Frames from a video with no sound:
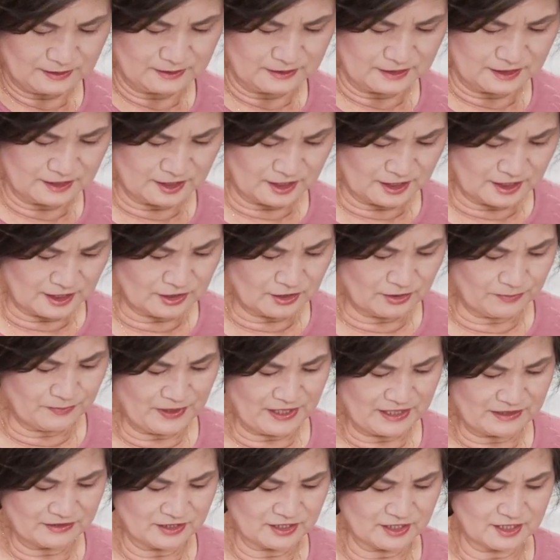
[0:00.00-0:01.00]
This is
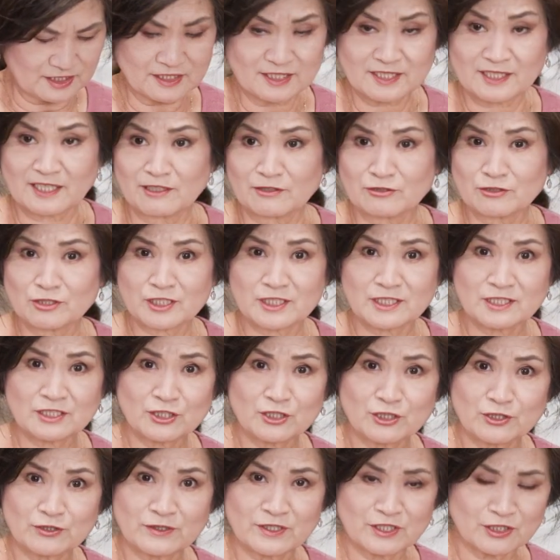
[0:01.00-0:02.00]
about 6
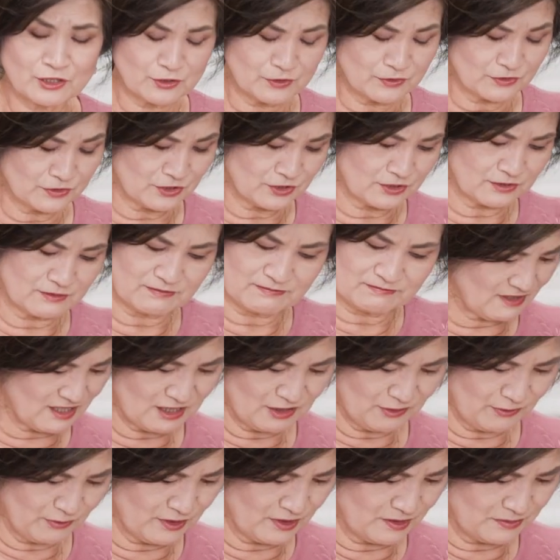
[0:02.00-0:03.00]
ounces. You can use
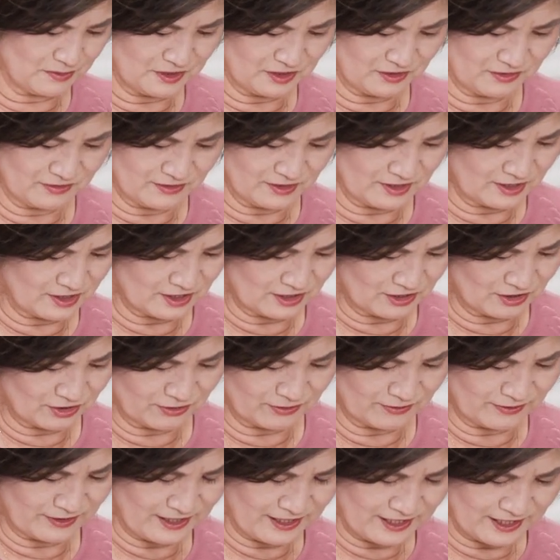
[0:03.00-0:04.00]
anywhere between 6
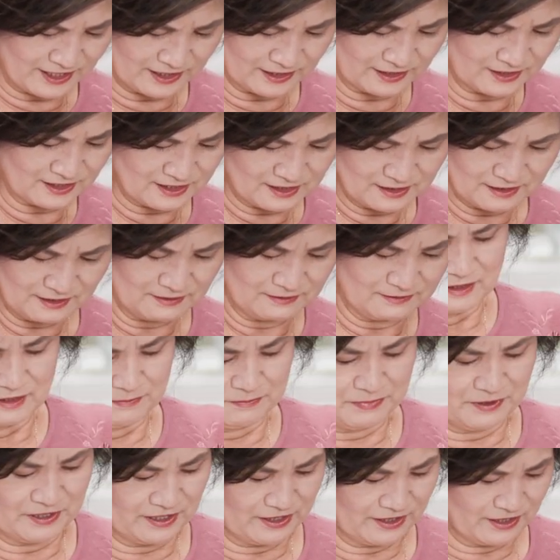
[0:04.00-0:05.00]
to 8,
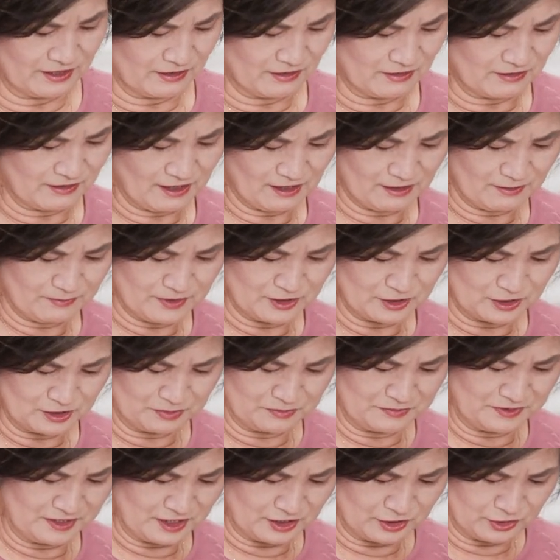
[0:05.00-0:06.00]
depending on how
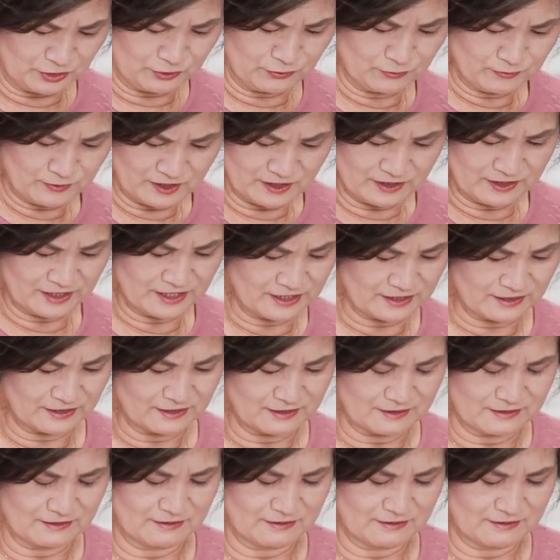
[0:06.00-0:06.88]
much meat you want it.